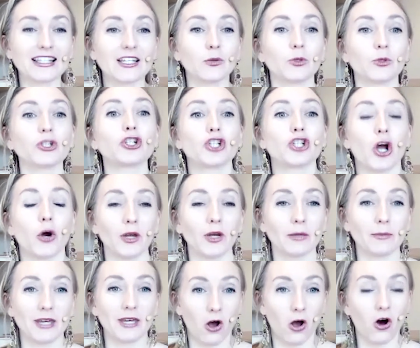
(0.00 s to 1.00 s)
it was showing
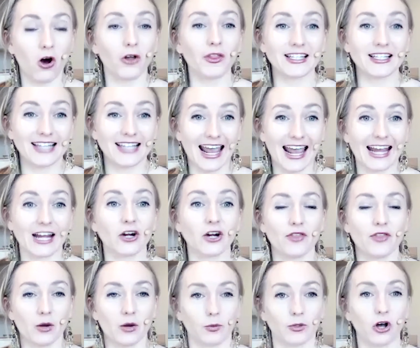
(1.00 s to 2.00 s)
me all this anger
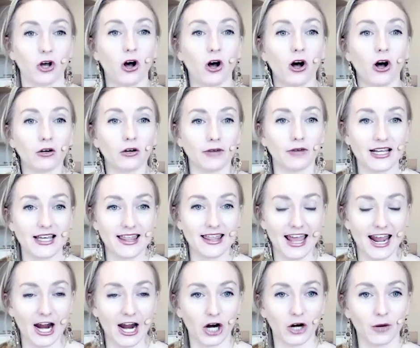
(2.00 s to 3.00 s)
that was already
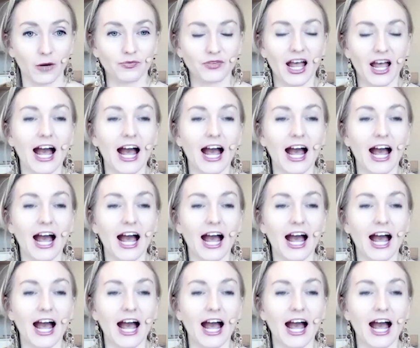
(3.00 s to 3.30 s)
there.